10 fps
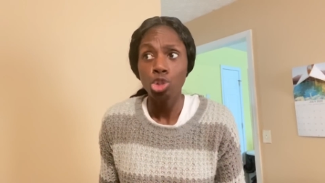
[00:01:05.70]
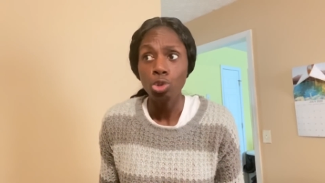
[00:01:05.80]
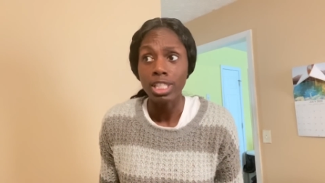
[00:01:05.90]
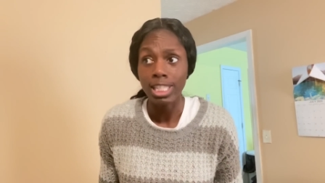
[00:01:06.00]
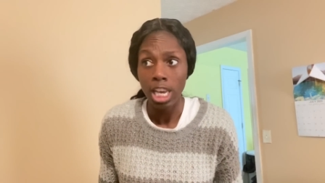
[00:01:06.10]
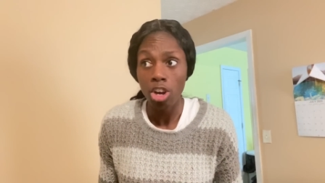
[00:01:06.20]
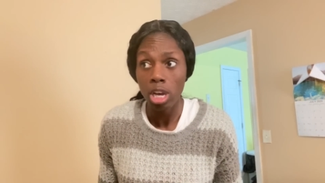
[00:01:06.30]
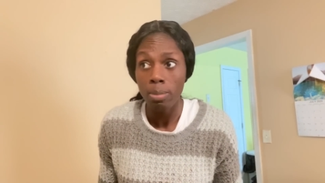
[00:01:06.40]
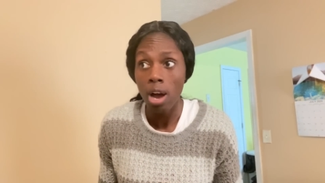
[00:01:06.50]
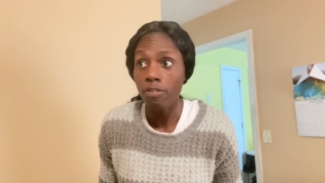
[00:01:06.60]
you can scare
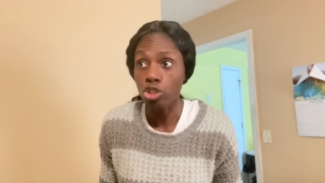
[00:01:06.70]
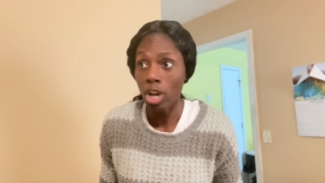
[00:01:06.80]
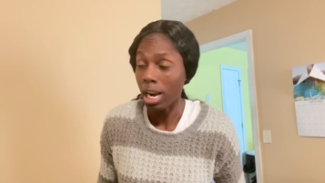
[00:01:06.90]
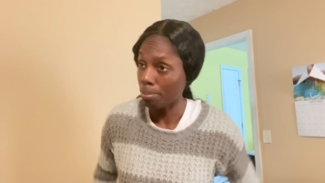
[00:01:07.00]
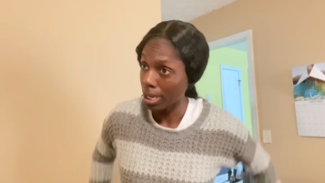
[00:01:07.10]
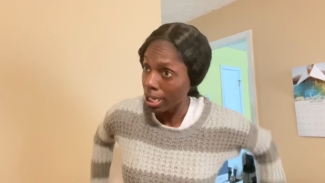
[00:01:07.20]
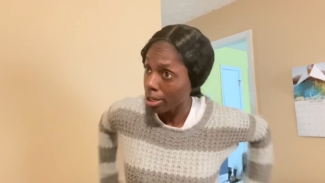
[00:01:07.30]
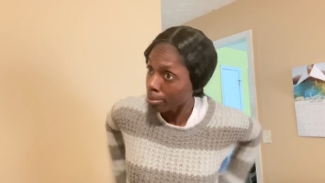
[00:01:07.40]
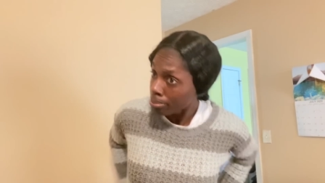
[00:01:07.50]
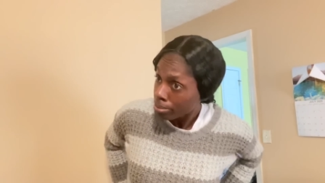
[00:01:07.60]
him off and try to beat
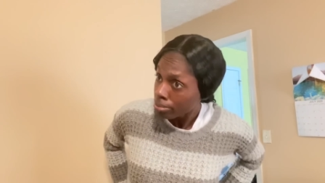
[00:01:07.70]
him?